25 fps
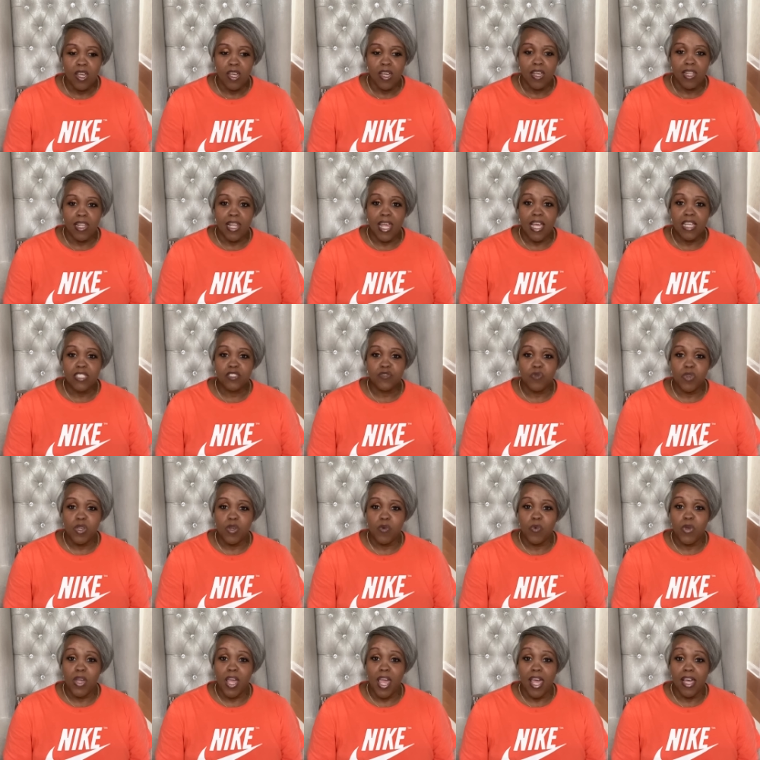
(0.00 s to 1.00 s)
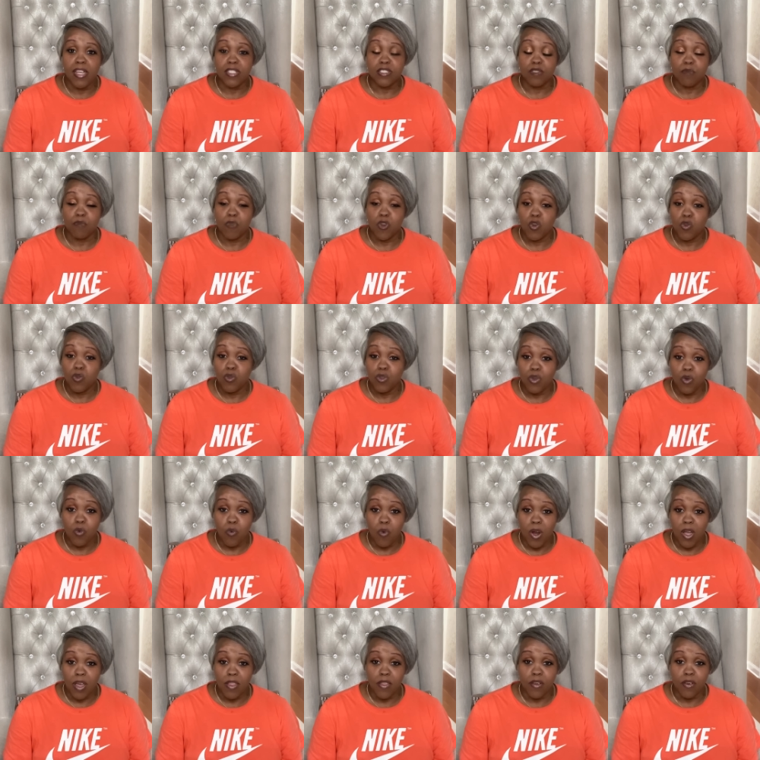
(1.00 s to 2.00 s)
Last week we had some cooler
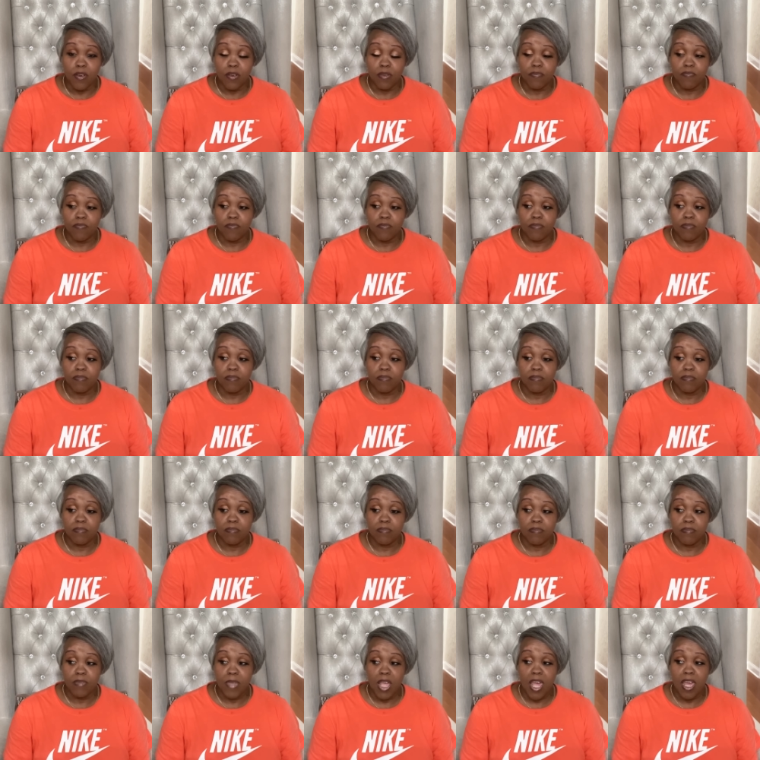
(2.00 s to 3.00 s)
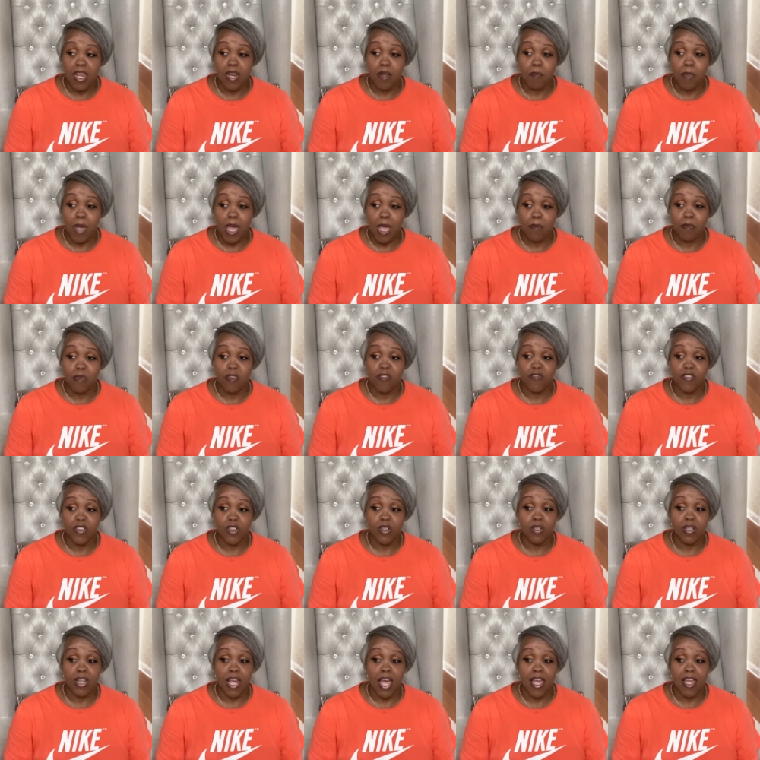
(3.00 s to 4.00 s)
weather and it made me
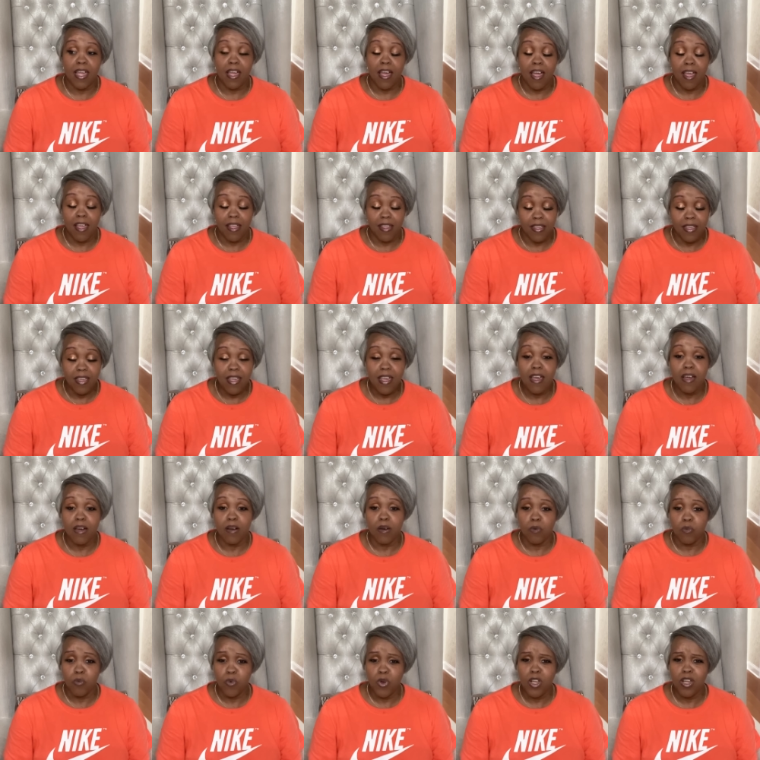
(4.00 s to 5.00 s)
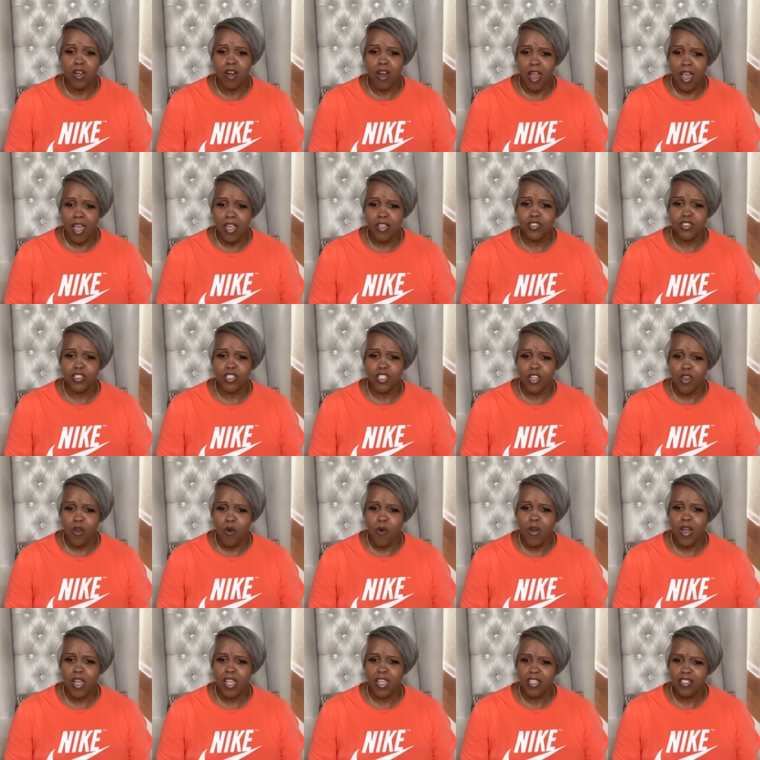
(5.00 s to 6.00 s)
feel like yeah, we are actually
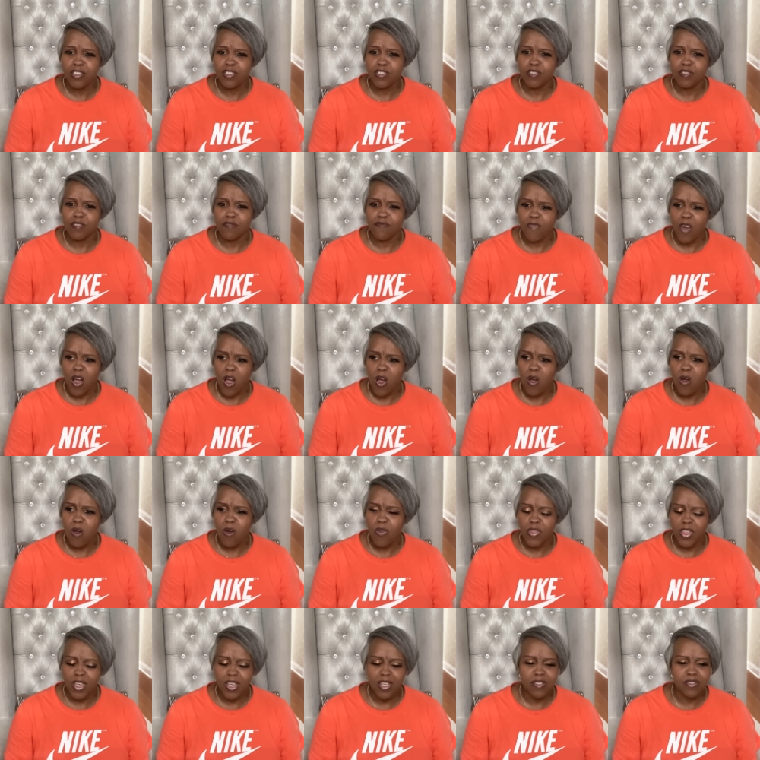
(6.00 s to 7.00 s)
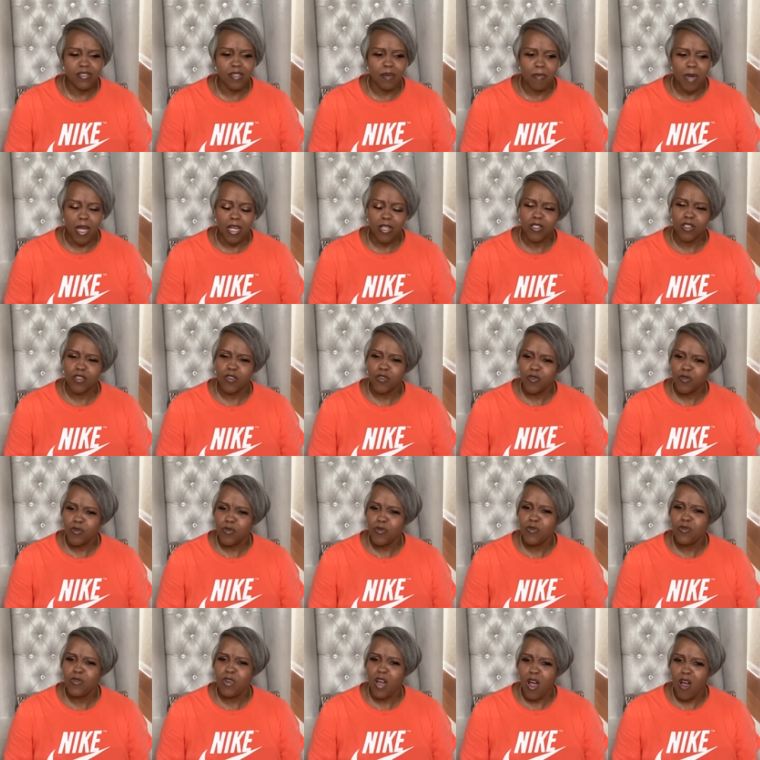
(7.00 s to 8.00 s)
going into the fall. Things about to
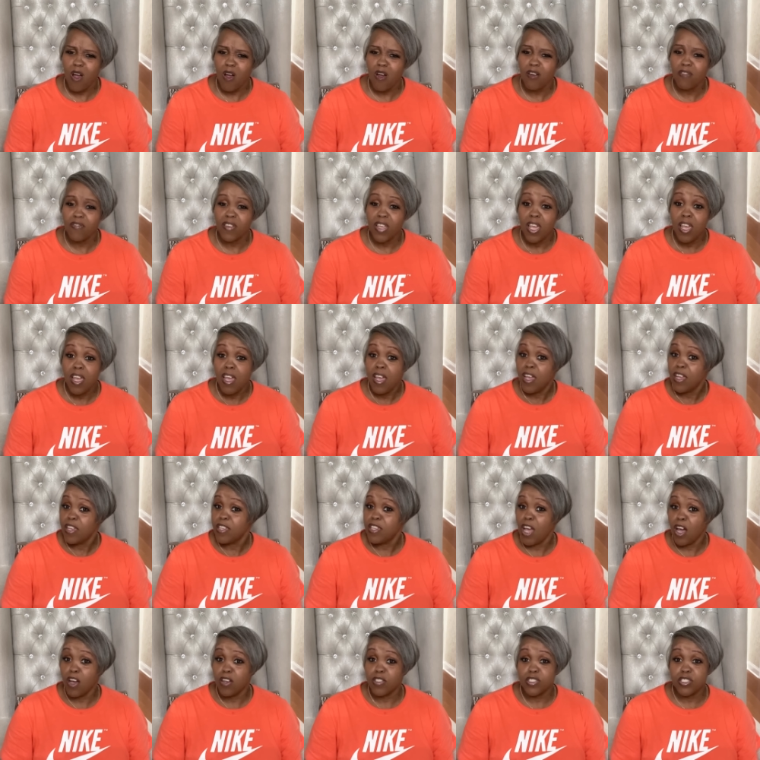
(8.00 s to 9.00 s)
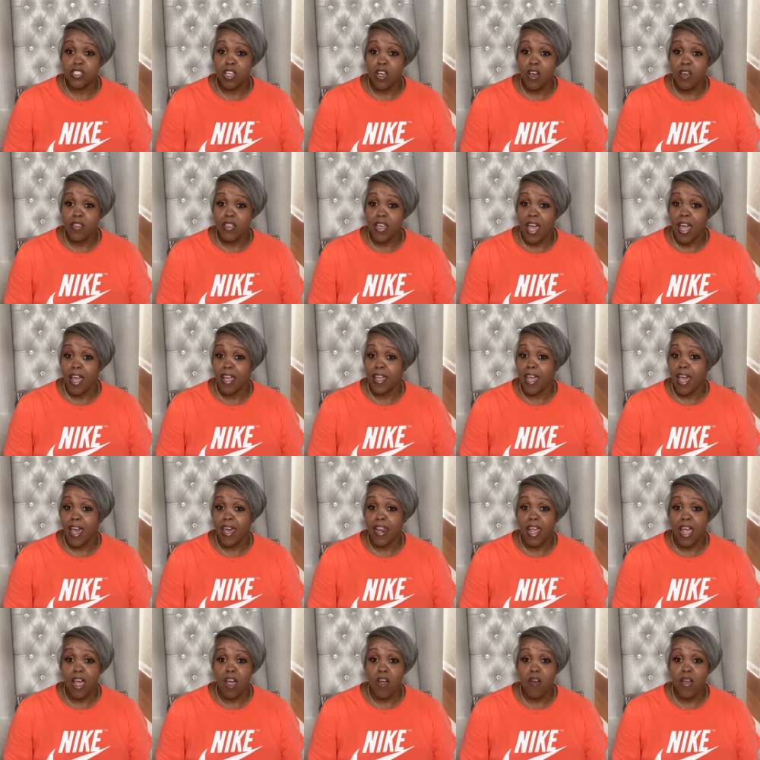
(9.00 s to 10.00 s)
cool off. Y'all saw that I got
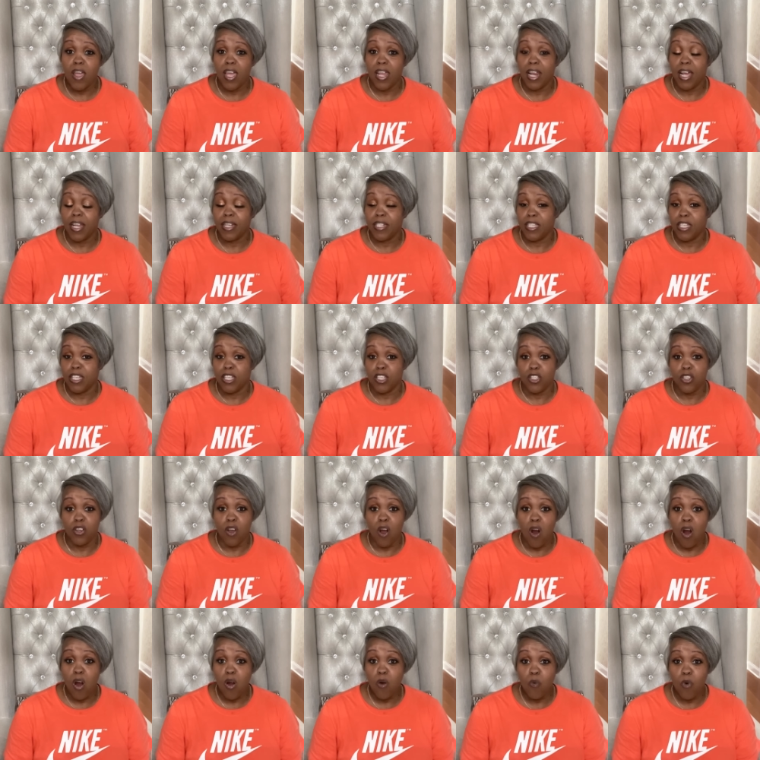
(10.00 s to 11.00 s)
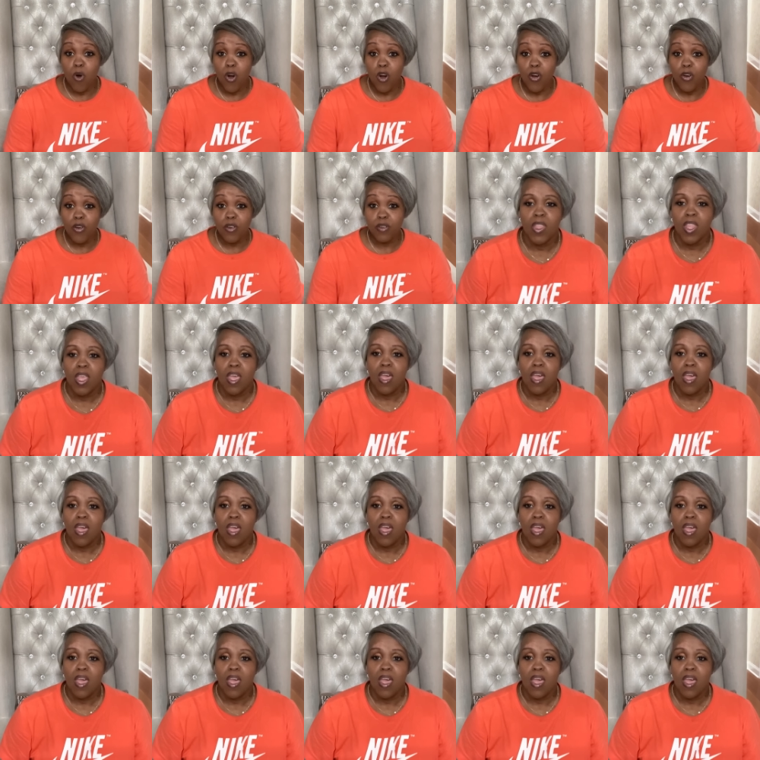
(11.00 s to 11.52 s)
out and I did yard work.